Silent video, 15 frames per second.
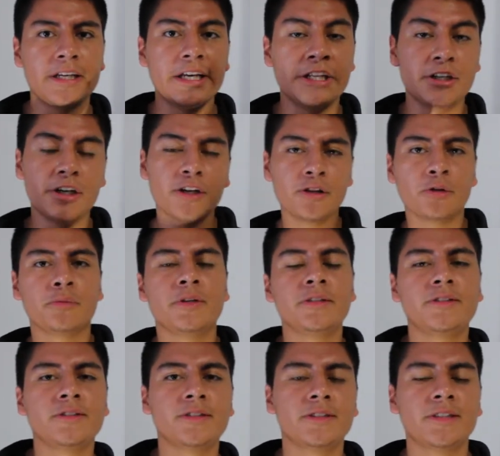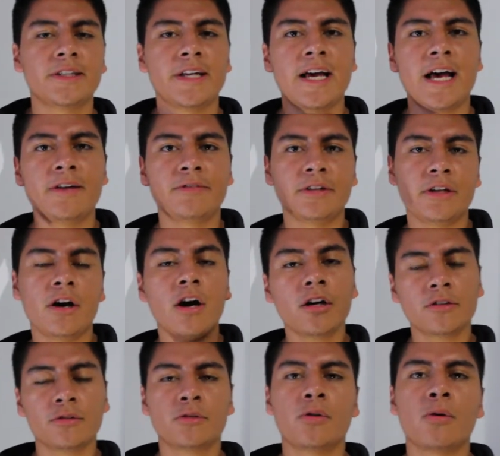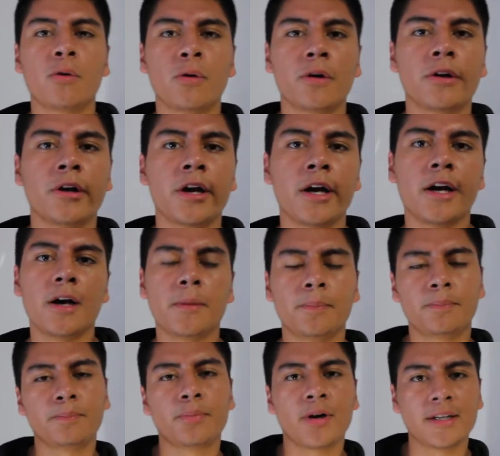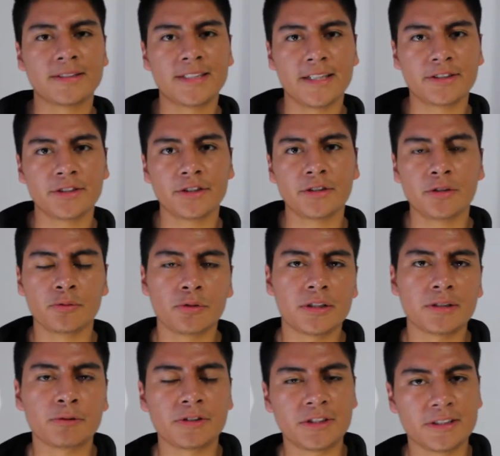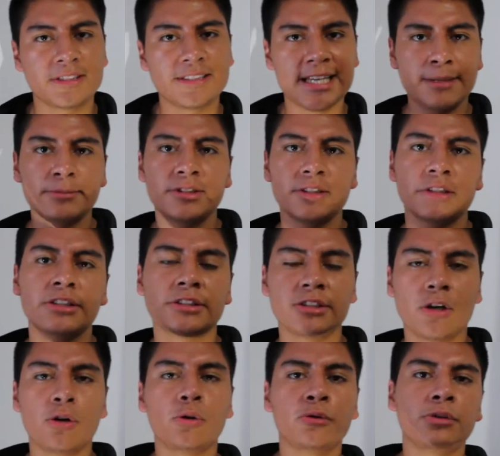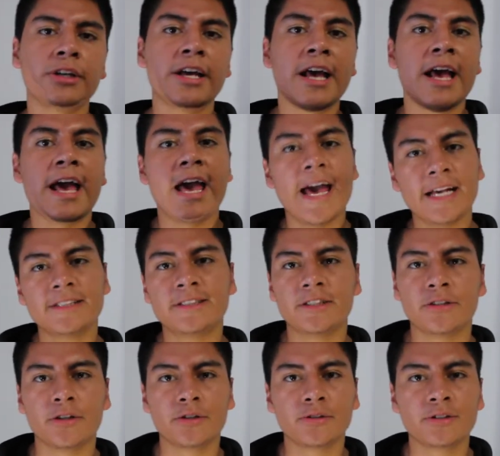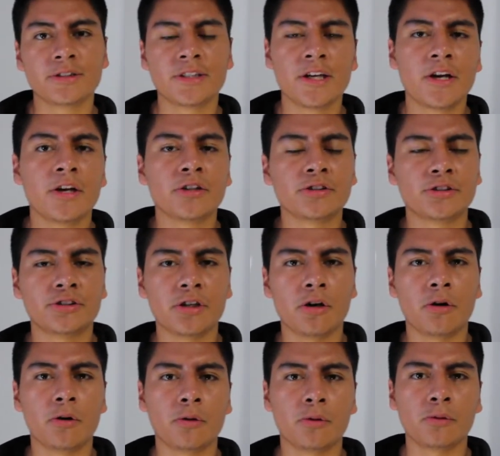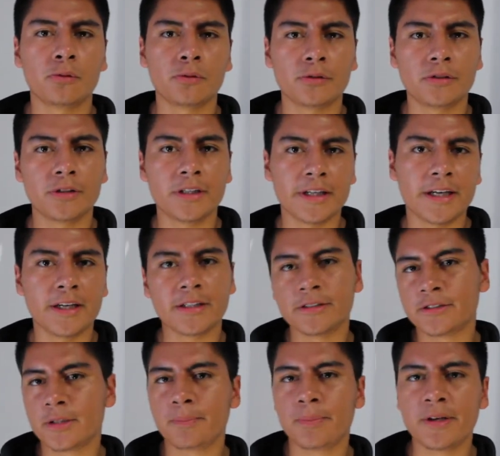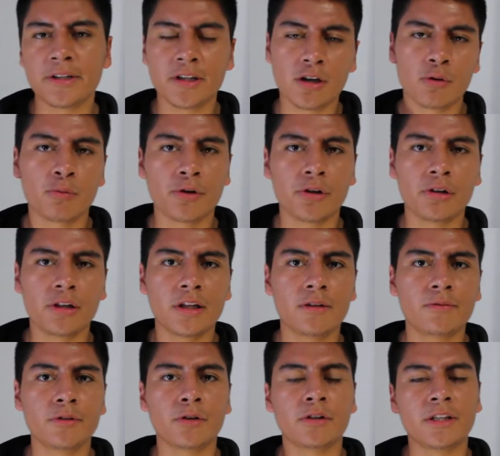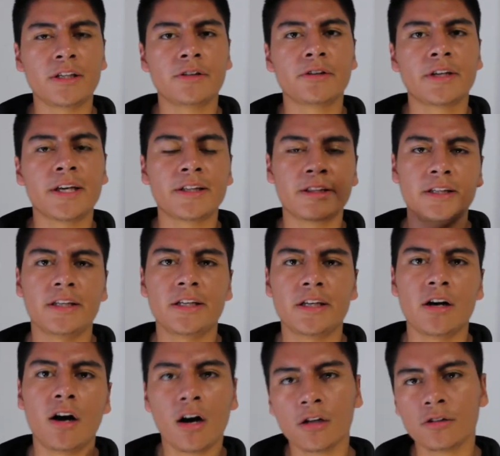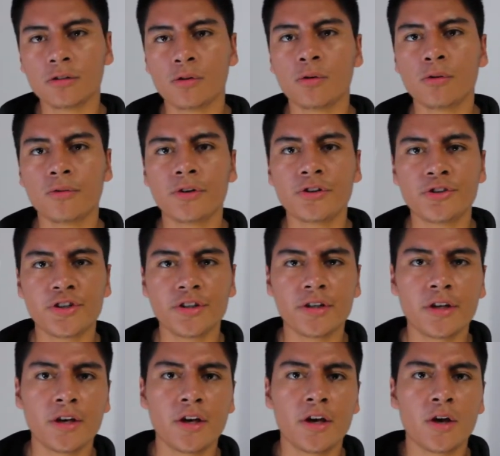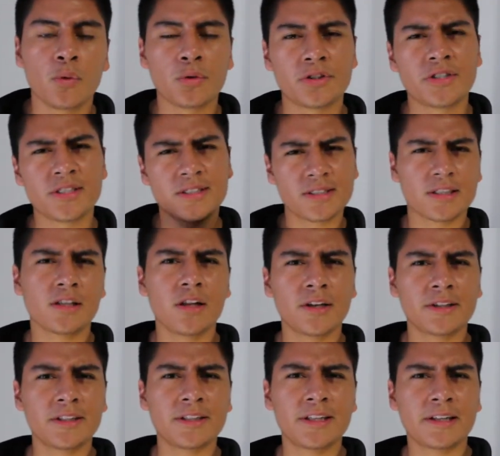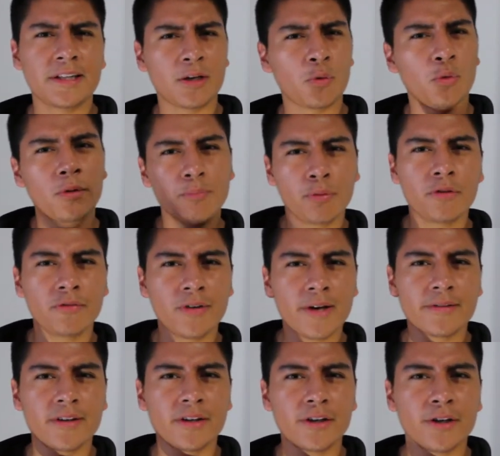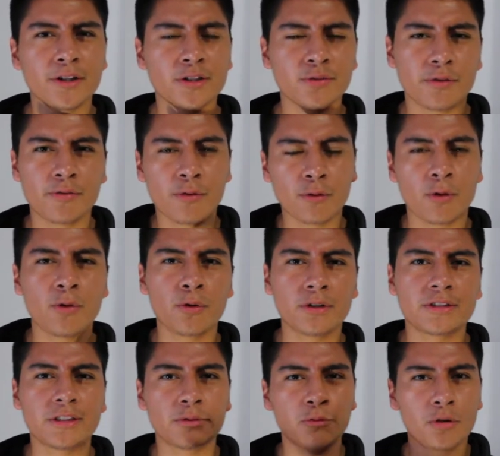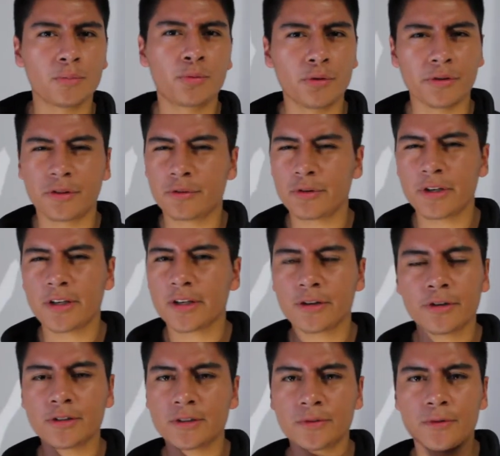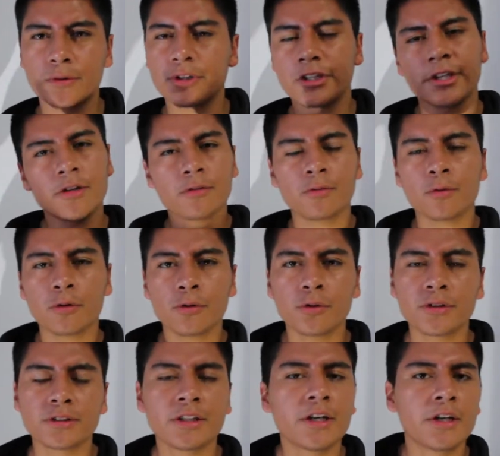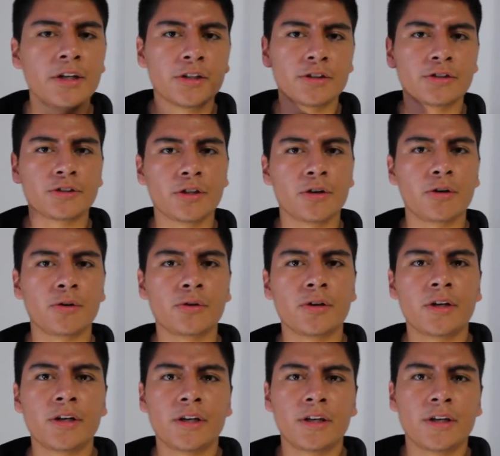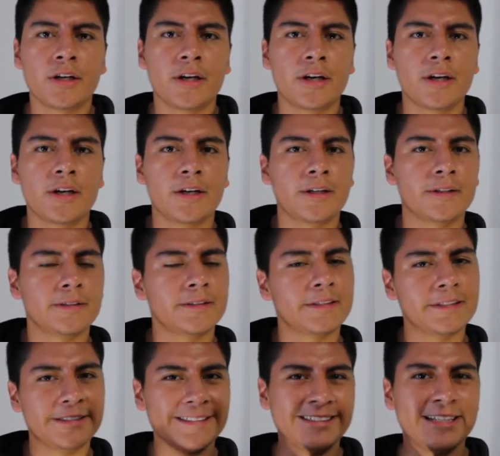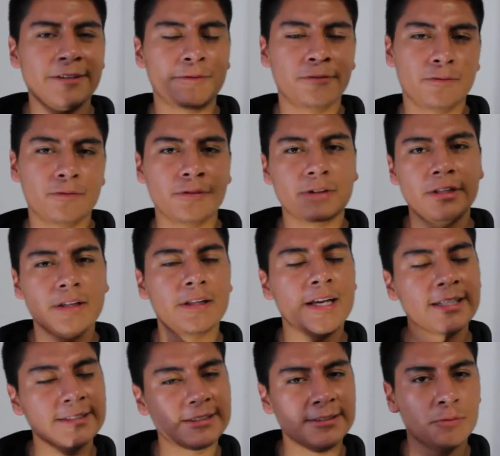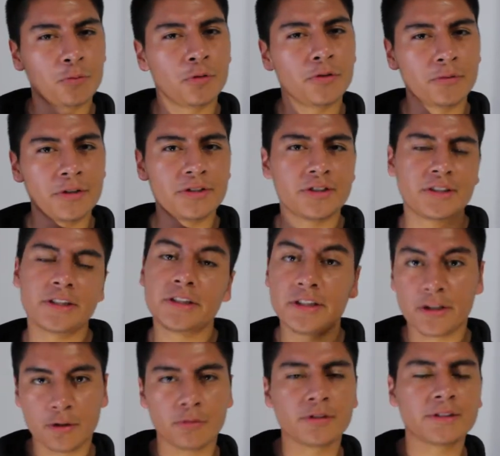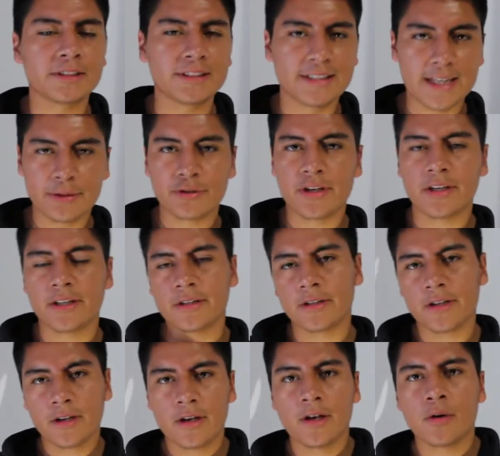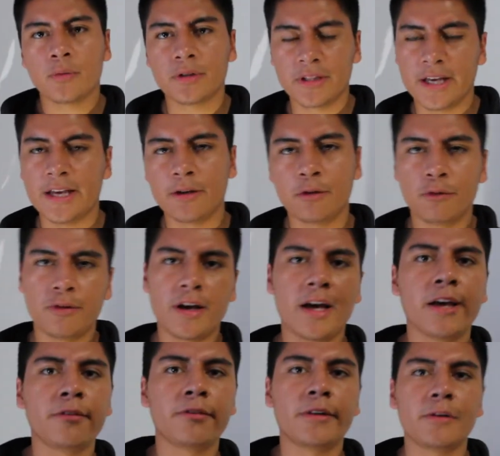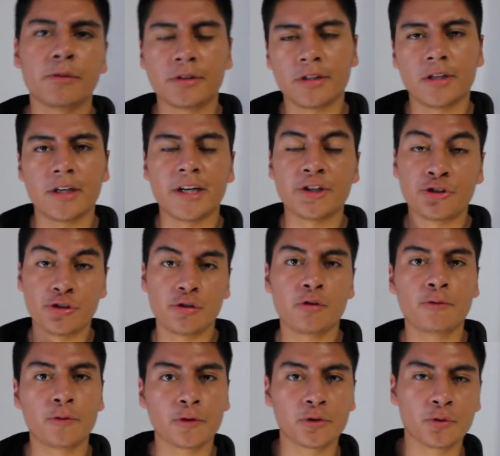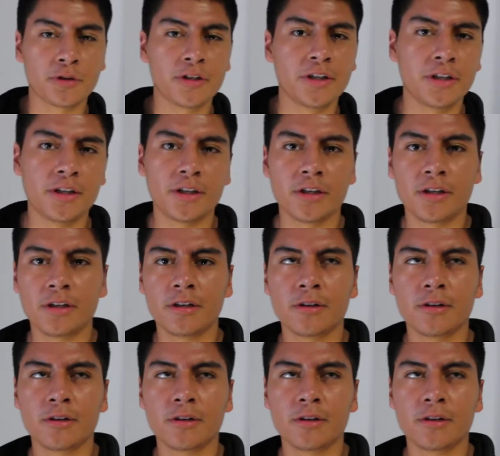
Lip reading: in other regions it's going to have an octa-core processor, which is Samsung's own Exynos. So depending on where you live, you'll either get the octa-core version, which is clocked in at like 1.5 gigahertz for 4 cores and 1.3 gigahertz for the other 4 cores. So if that's one region, and the other one's the Snapdragon with the 805 with the Adreno 420